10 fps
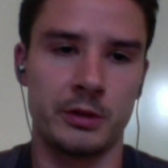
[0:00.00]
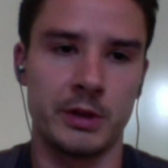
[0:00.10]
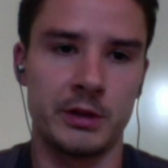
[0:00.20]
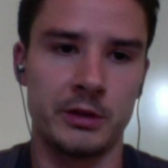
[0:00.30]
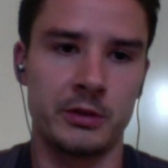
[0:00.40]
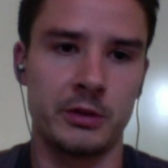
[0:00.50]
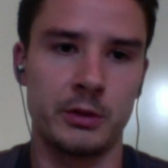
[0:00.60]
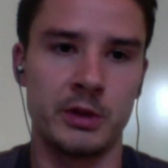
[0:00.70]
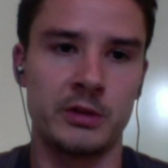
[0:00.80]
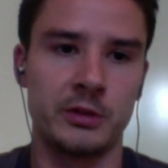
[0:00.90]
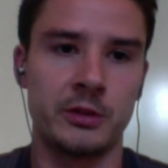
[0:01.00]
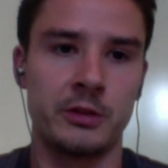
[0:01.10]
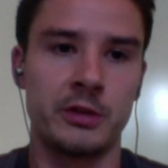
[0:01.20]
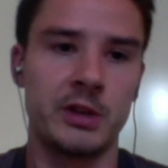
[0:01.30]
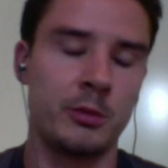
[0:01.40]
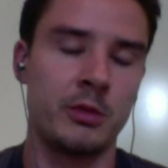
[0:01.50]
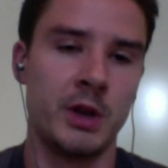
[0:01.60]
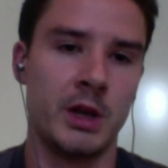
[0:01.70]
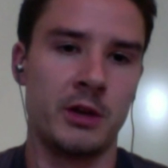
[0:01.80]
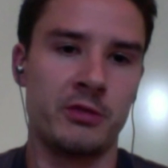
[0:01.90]
the latest two additions to the team
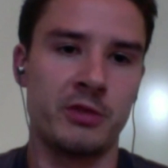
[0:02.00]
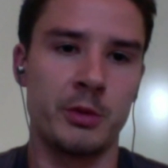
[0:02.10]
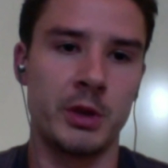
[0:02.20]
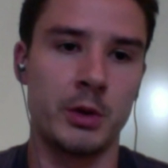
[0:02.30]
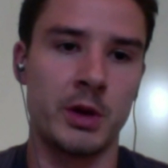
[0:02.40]
are from the